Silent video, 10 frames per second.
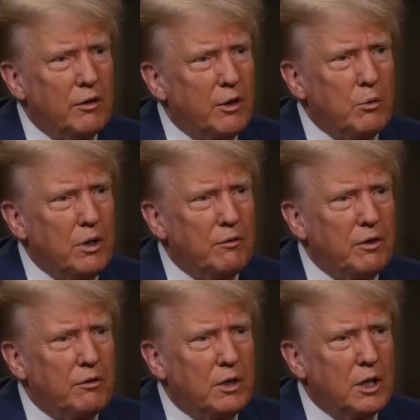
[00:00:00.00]
They wouldn't have
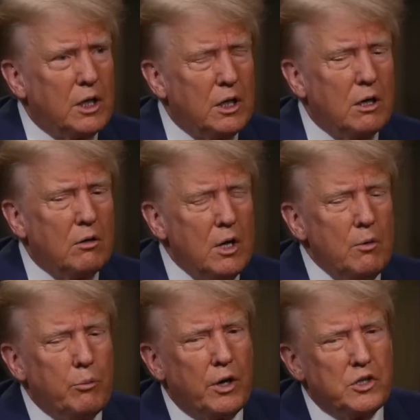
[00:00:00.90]
ever done it, no.
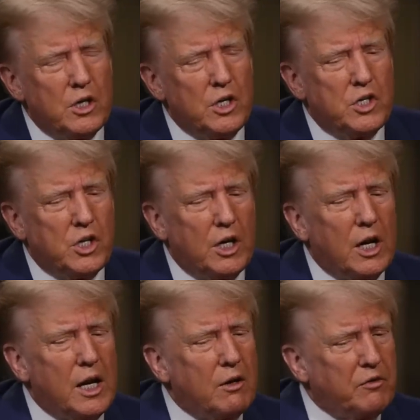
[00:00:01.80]
President Xi and
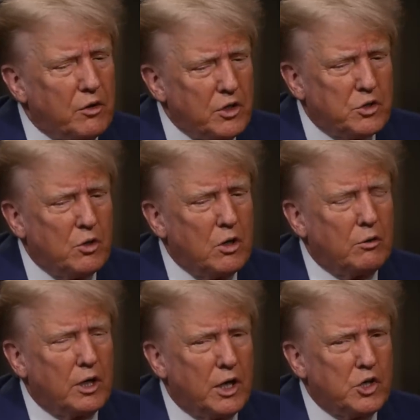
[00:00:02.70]
I had a very strong
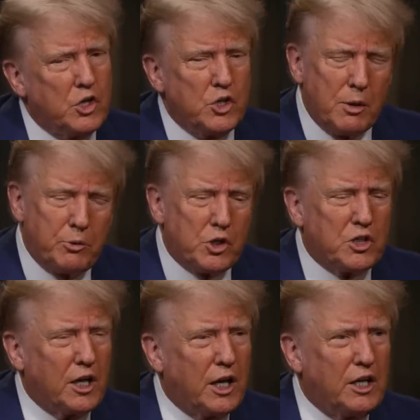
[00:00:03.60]
relationship, just
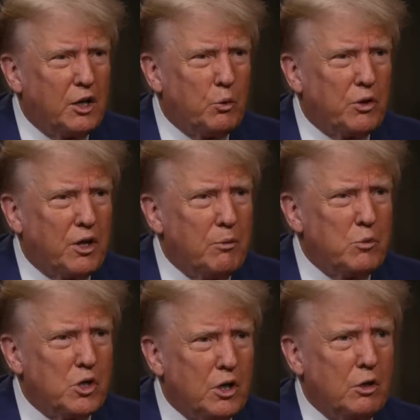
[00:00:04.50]
like I did with Kim
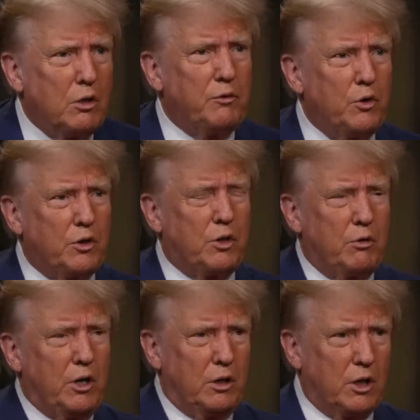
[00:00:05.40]
Jong Un of North Korea.